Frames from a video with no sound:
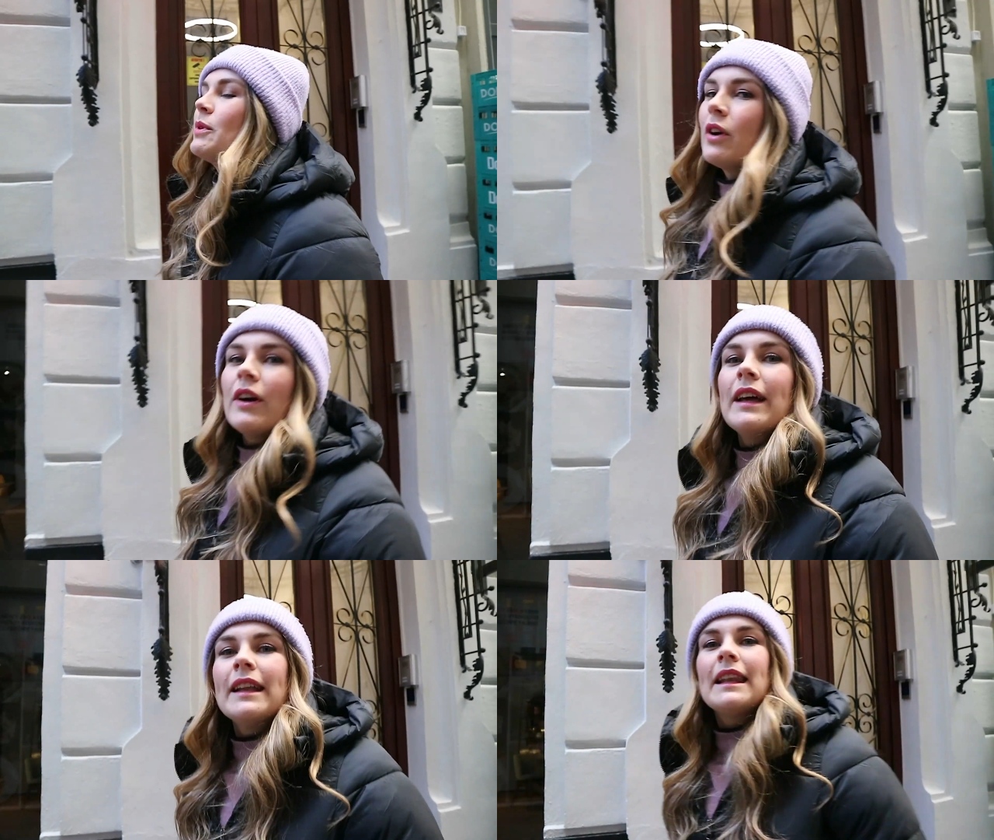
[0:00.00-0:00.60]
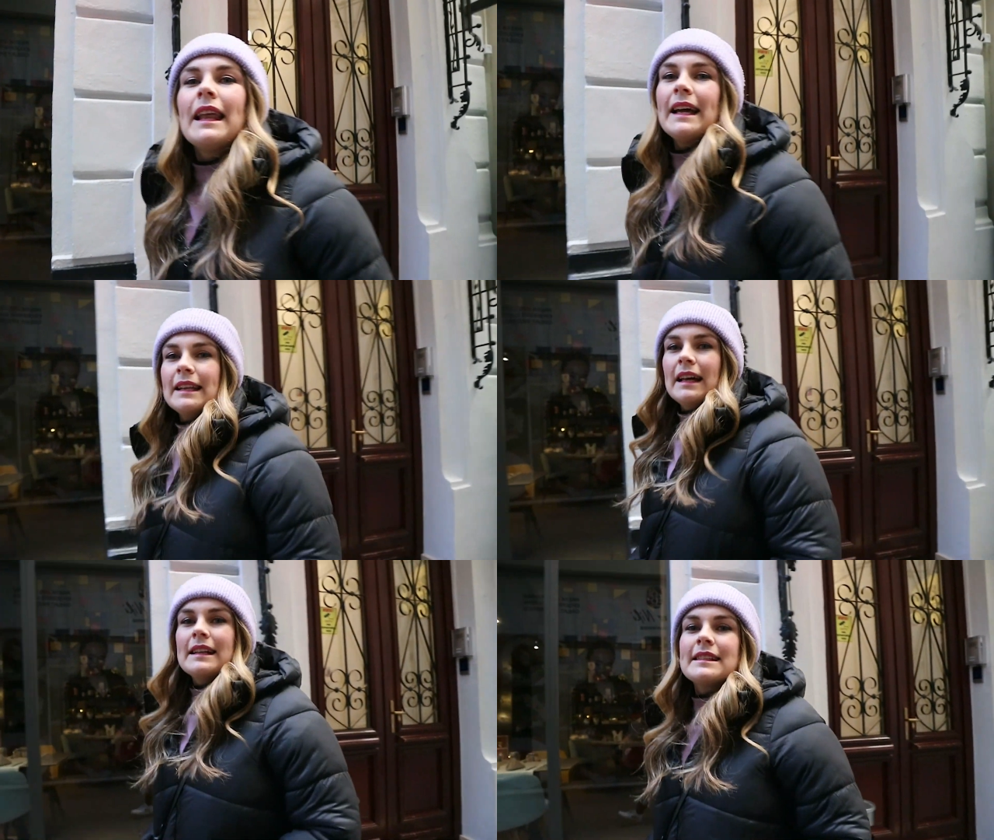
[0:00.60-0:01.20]
we got in late
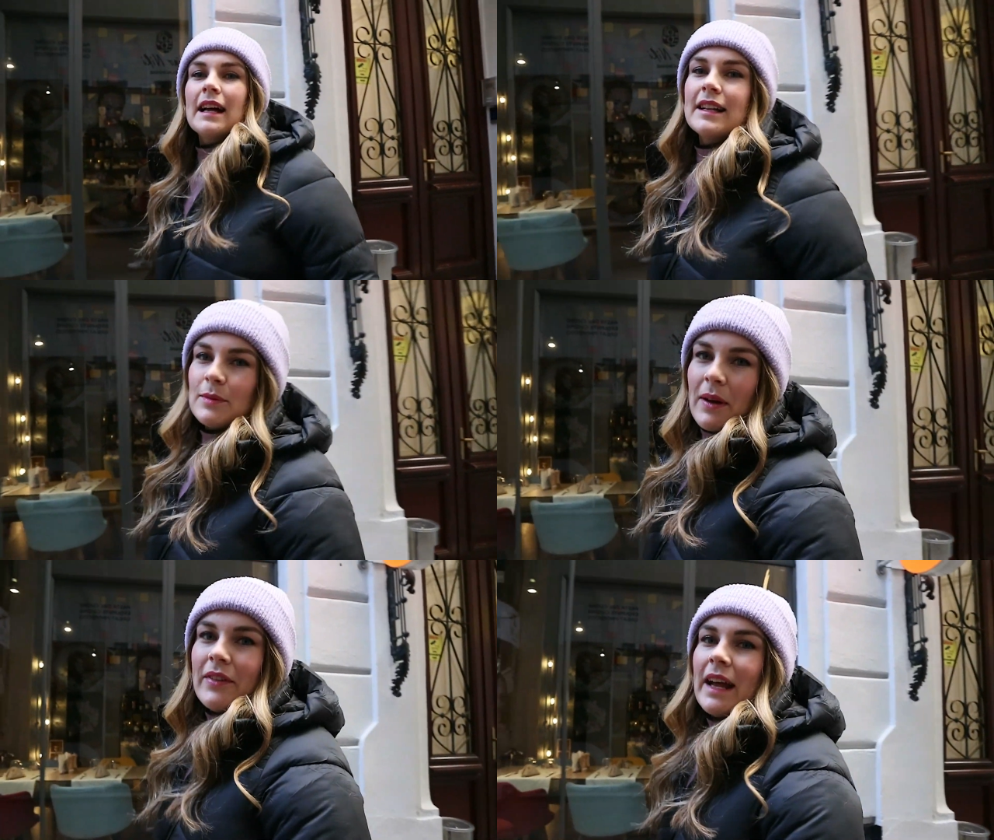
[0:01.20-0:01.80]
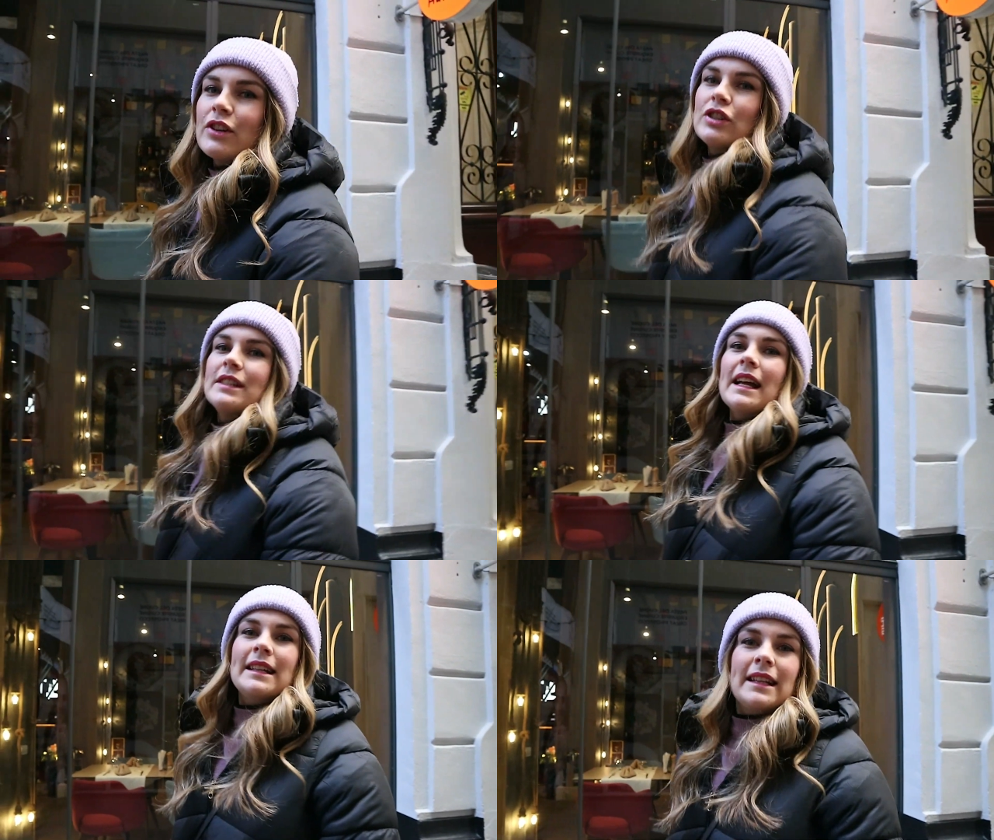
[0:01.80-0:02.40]
last night, so we haven't actually
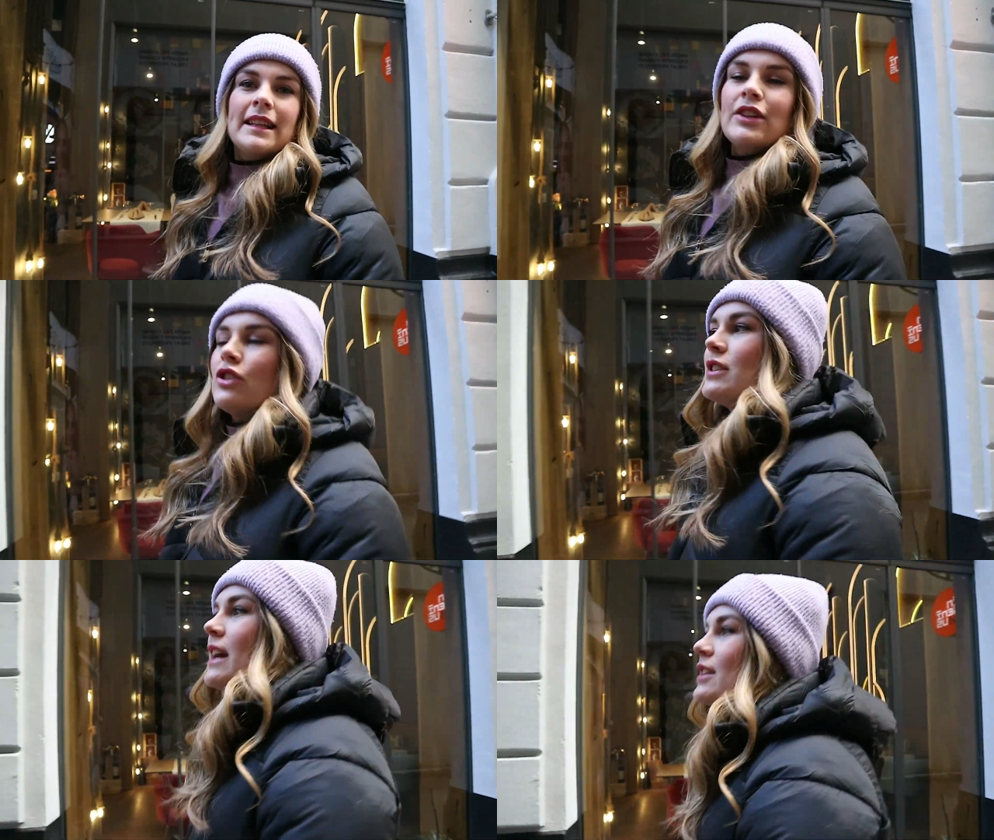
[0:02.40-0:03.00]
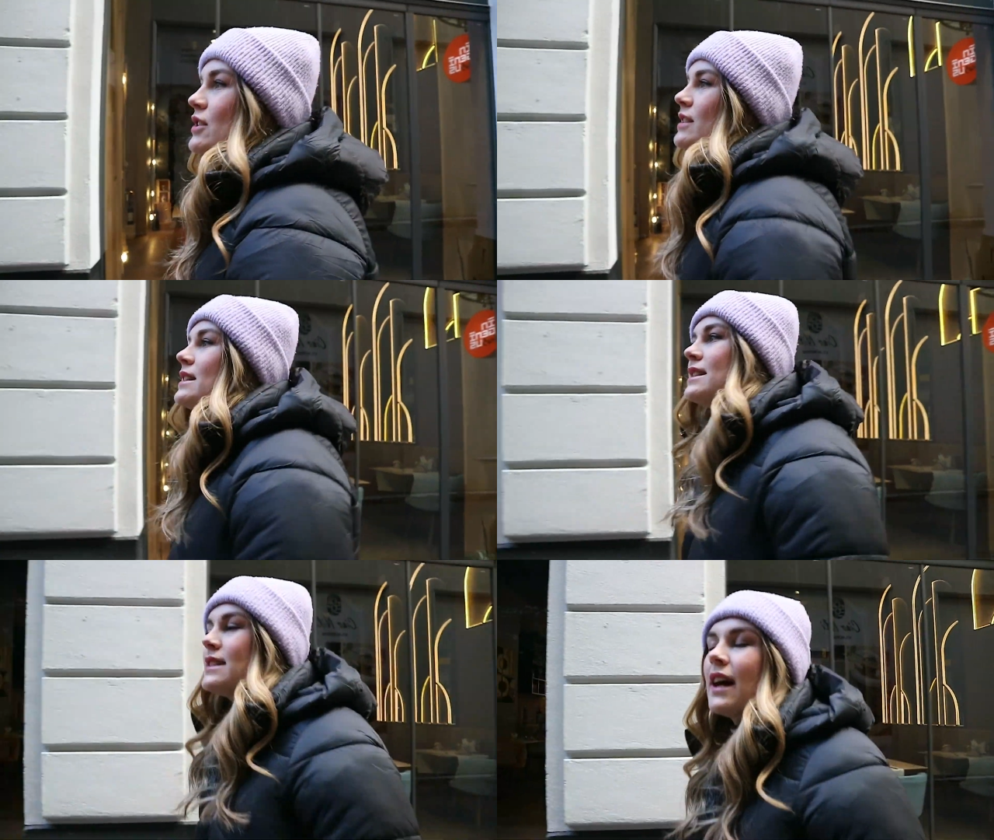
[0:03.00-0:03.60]
seen anything just yet. So
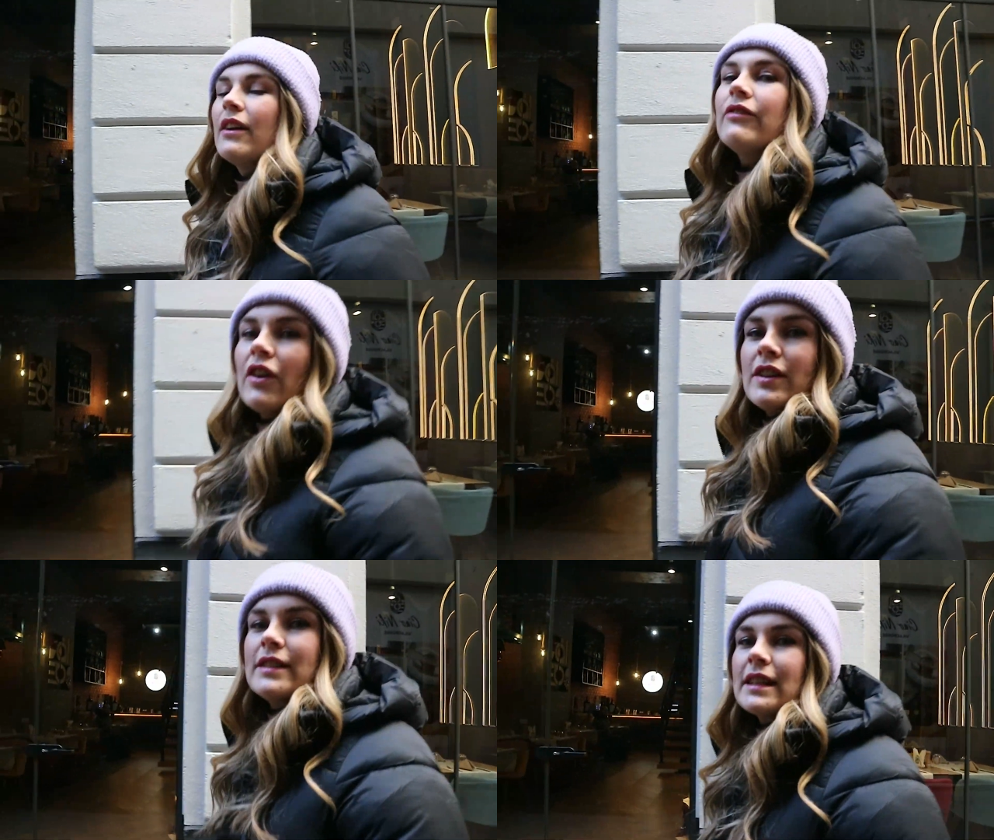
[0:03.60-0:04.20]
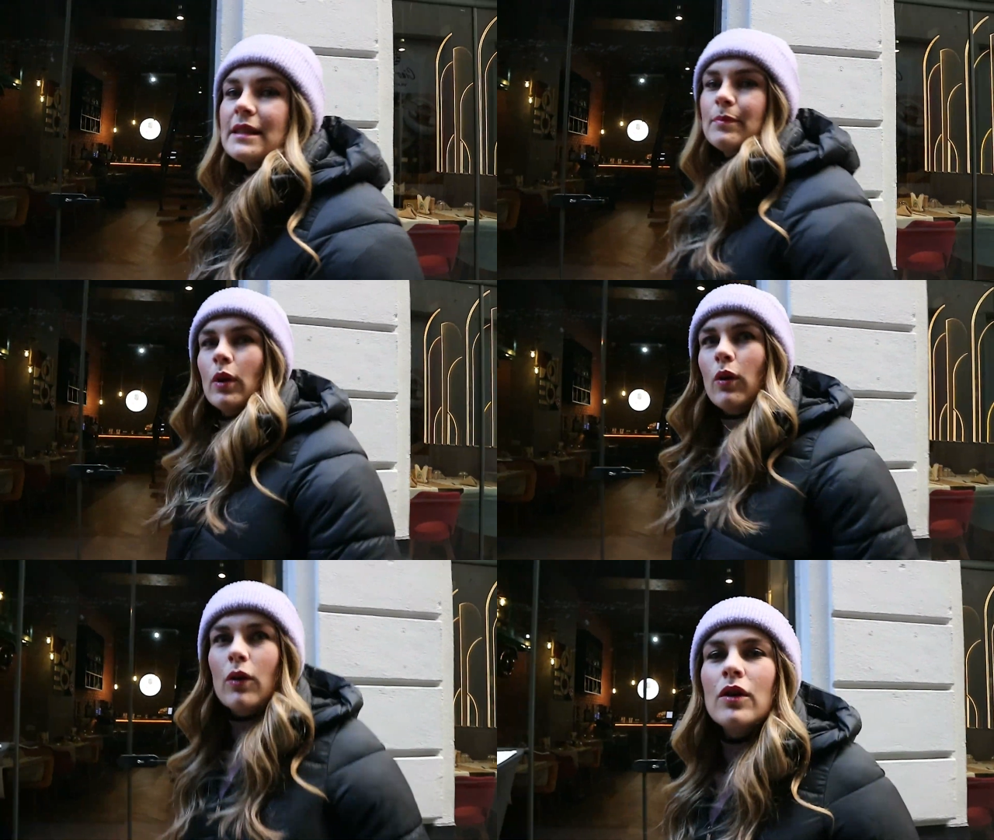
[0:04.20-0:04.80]
this is our first
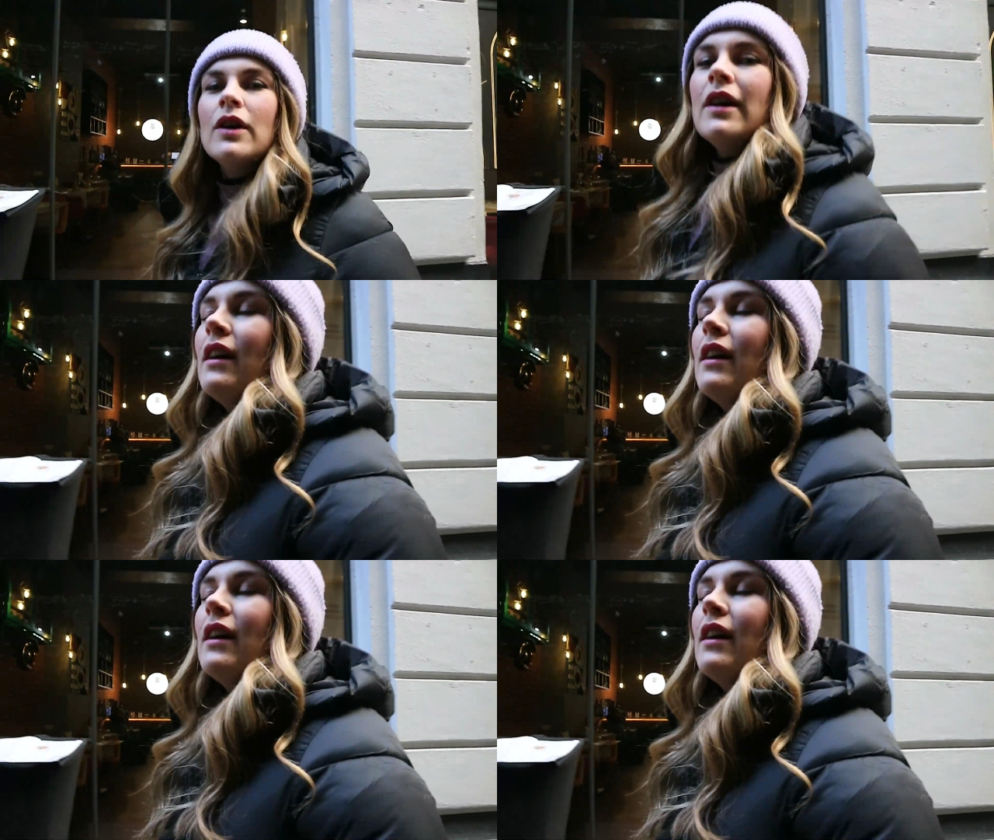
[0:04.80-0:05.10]
explore.